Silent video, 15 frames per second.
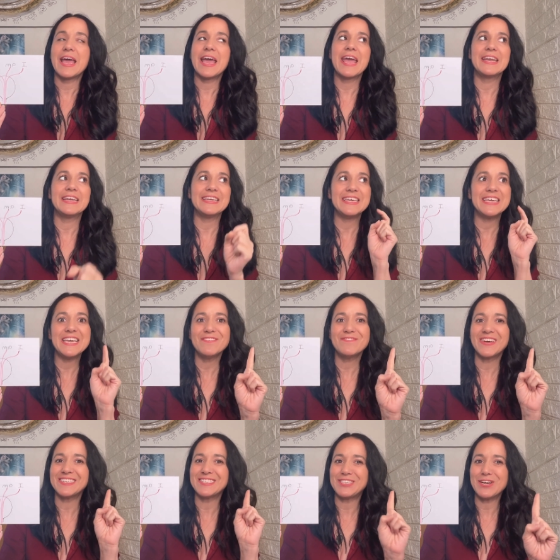And
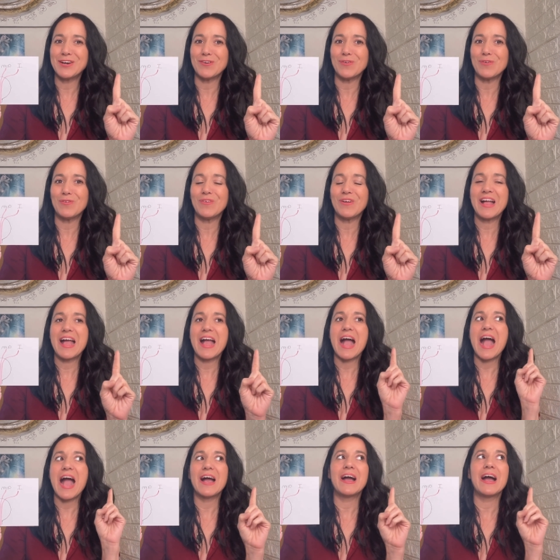even though
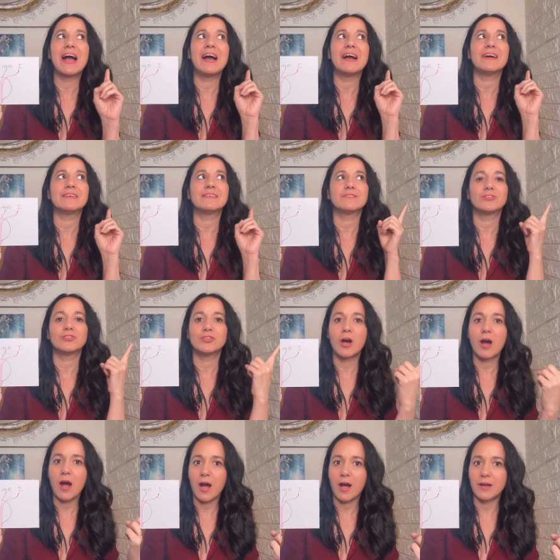a
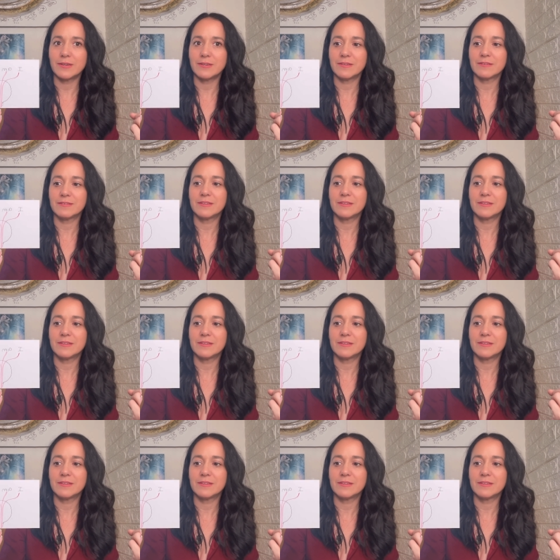thought